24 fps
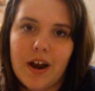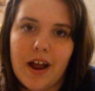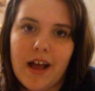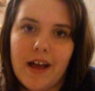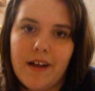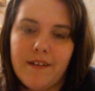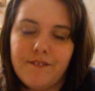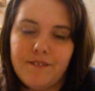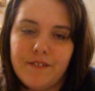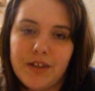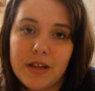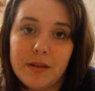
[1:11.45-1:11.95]
I
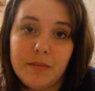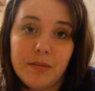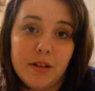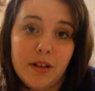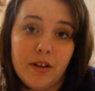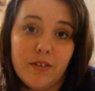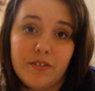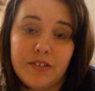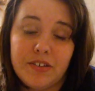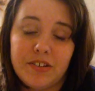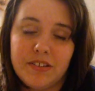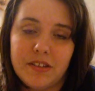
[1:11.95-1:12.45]
have
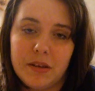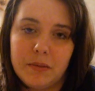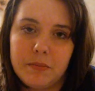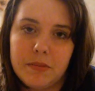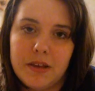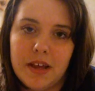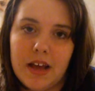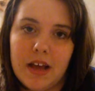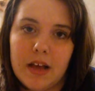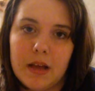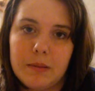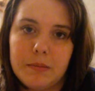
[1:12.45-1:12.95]
family over
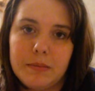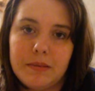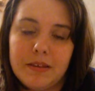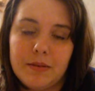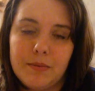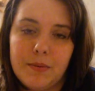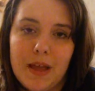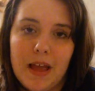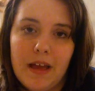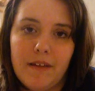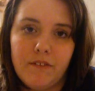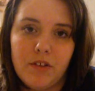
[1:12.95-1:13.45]
sometimes,
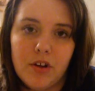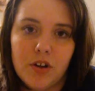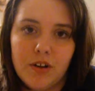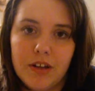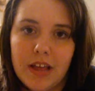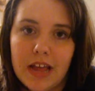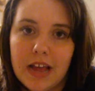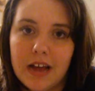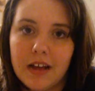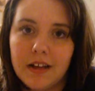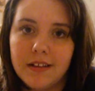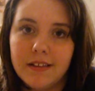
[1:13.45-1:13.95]
and we have
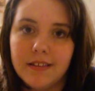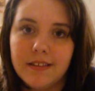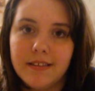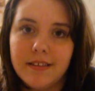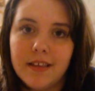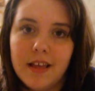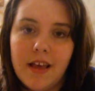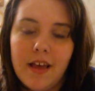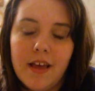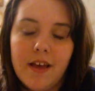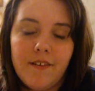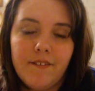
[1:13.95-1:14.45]
cookouts,
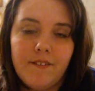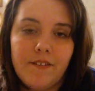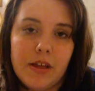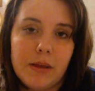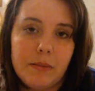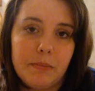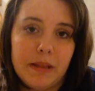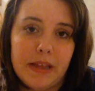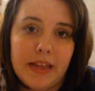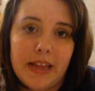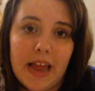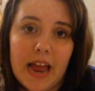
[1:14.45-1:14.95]

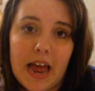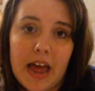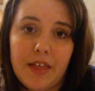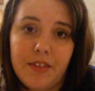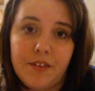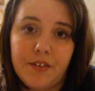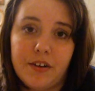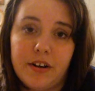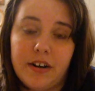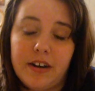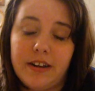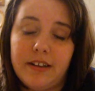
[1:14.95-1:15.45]
family
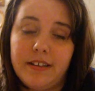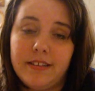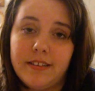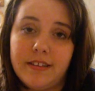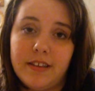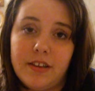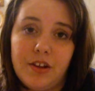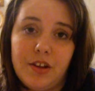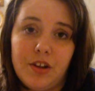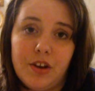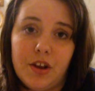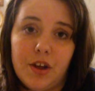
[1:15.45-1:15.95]
gatherings,
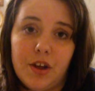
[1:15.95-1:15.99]
and